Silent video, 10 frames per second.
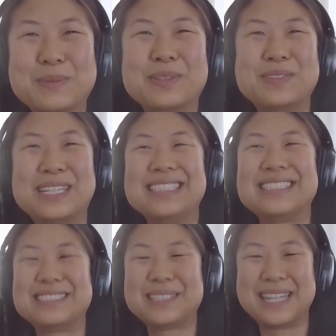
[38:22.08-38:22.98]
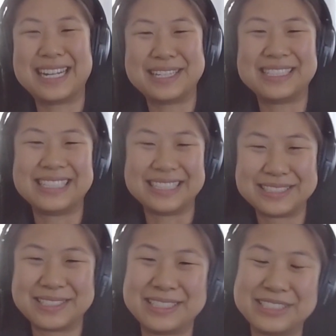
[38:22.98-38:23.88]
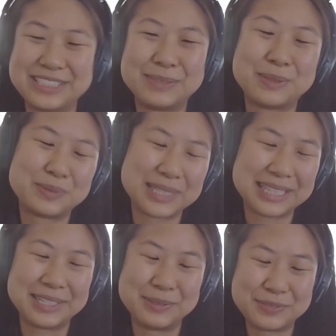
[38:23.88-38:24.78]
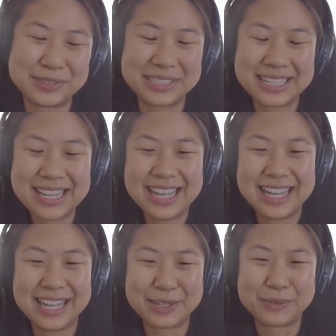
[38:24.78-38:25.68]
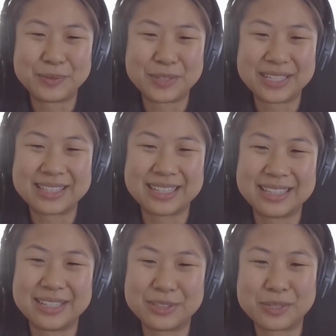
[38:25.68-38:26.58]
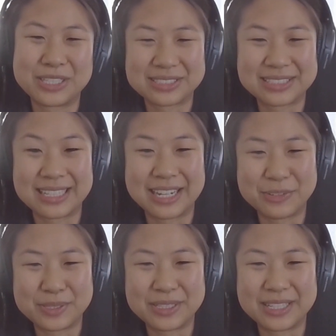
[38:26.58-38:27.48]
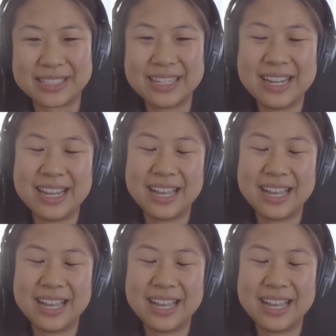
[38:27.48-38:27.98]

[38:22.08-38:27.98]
supervisor to hire an intern, and she's been really helpful with a lot of the projects that I've been on.